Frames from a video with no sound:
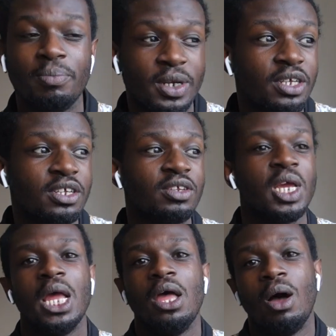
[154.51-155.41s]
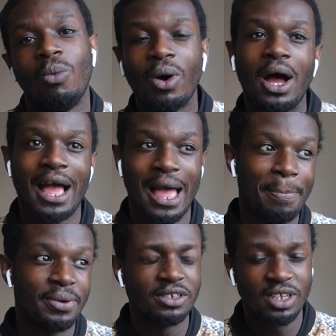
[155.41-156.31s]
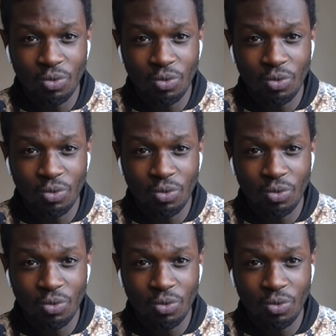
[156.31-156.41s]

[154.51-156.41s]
Because what happens,